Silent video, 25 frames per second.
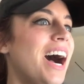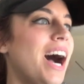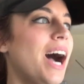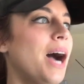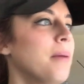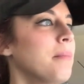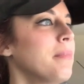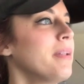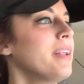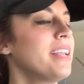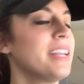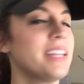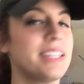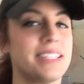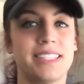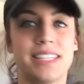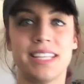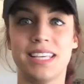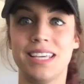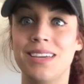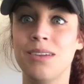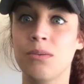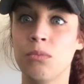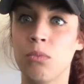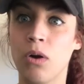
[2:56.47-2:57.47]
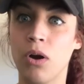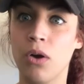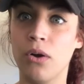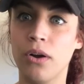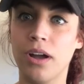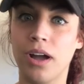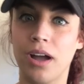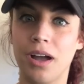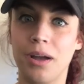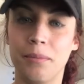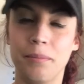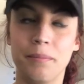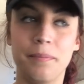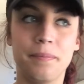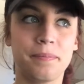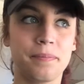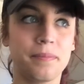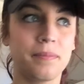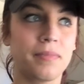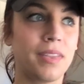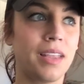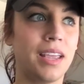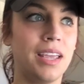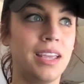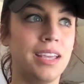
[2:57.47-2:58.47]
I'm gonna guess that he woke up,
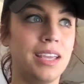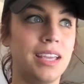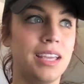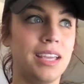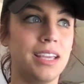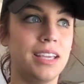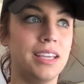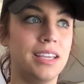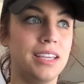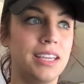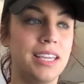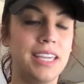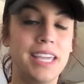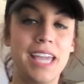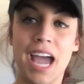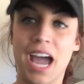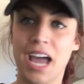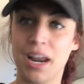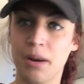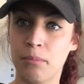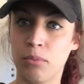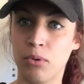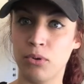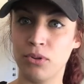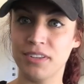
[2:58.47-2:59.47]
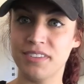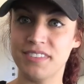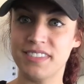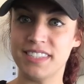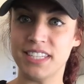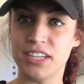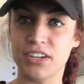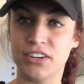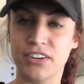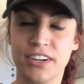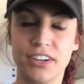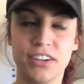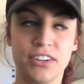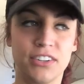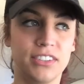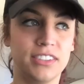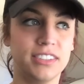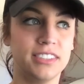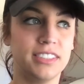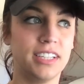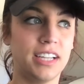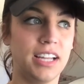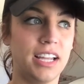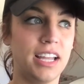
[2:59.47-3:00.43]
he had a bowl of cereal,